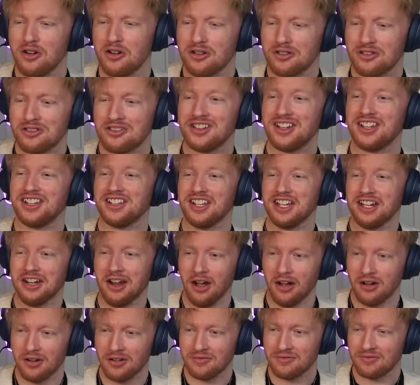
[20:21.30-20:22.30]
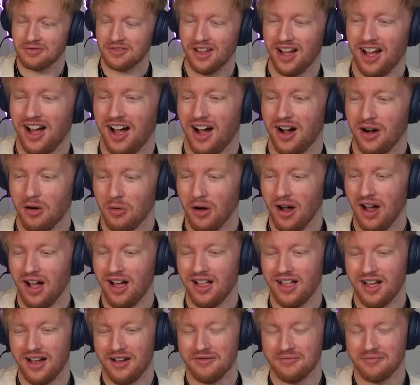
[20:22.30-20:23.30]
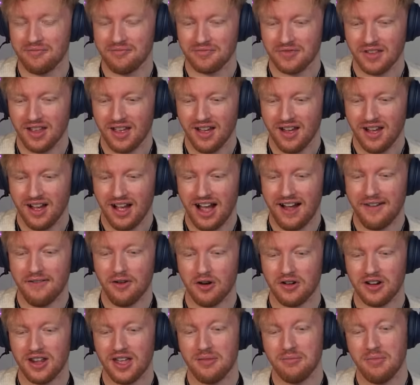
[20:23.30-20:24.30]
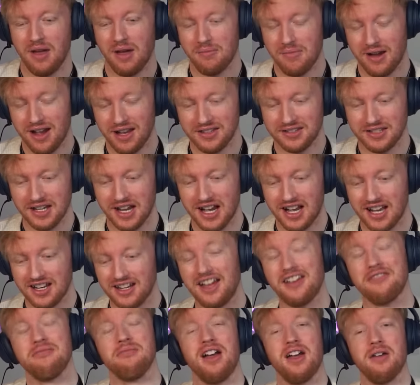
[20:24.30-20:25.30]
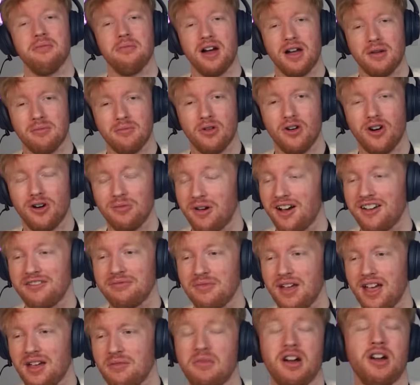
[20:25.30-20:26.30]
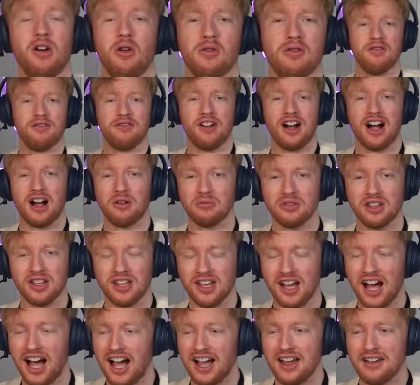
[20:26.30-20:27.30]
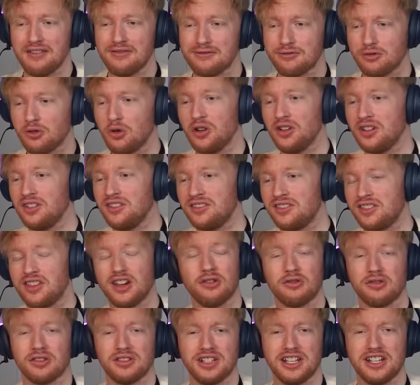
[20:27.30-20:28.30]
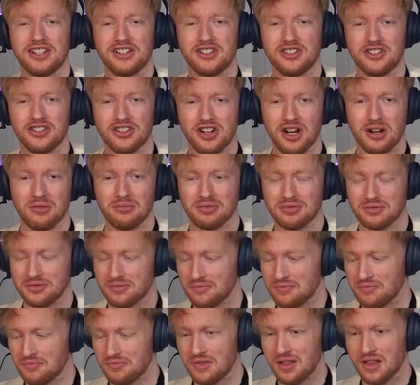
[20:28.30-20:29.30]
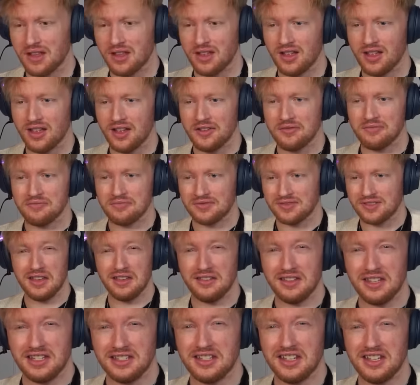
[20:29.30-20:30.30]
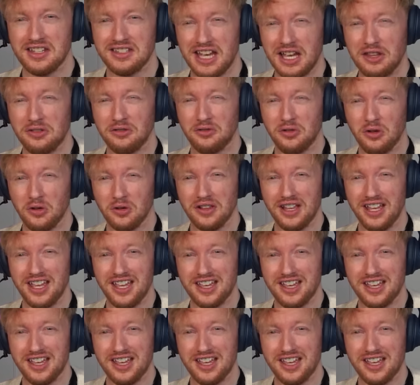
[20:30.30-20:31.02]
Really now? Oh, well, I've already met my dad. I've met my mom. I've met my whole family. I ruined their relationship. Is that too late?